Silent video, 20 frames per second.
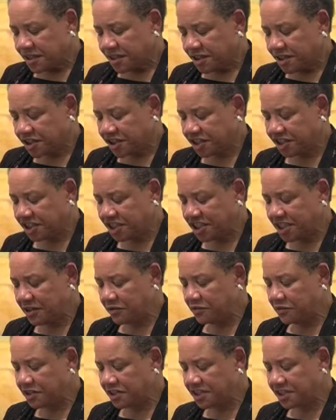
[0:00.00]
She
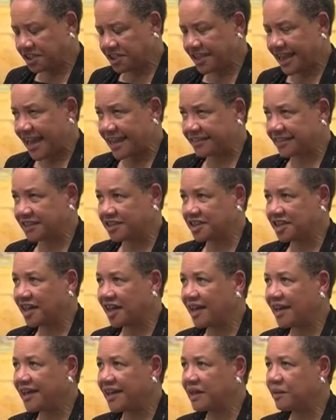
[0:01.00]
was, at the
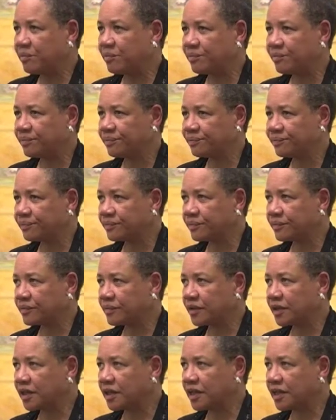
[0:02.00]
time,
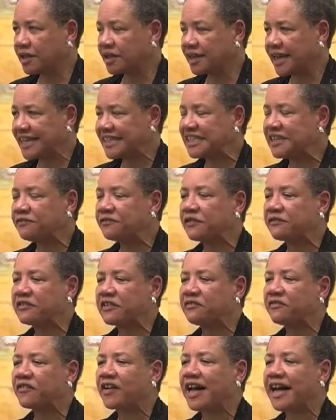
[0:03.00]
in
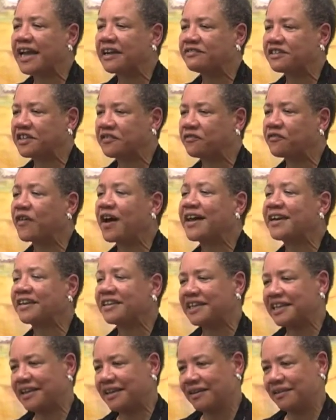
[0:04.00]
1955, she
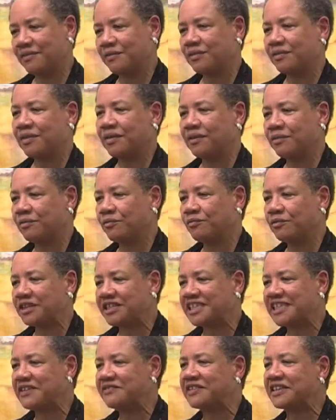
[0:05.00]
finally
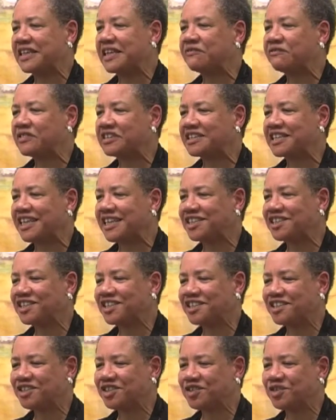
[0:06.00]
received an
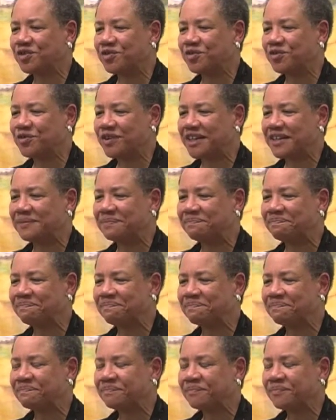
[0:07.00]
invitation to
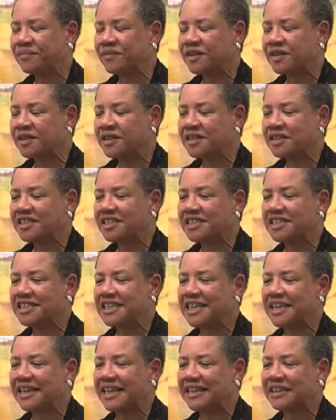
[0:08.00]

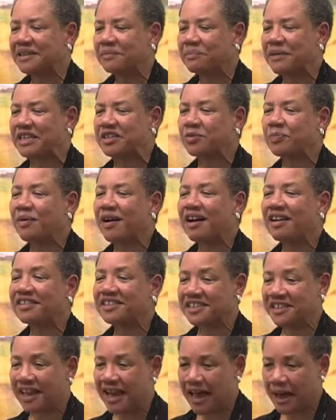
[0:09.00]
sing at the
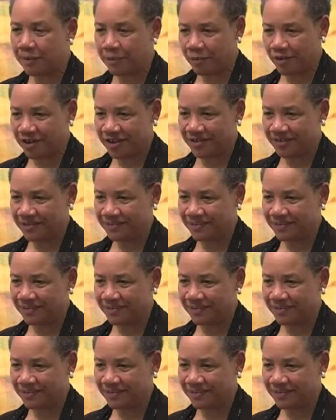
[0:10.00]
Metropolitan Opera.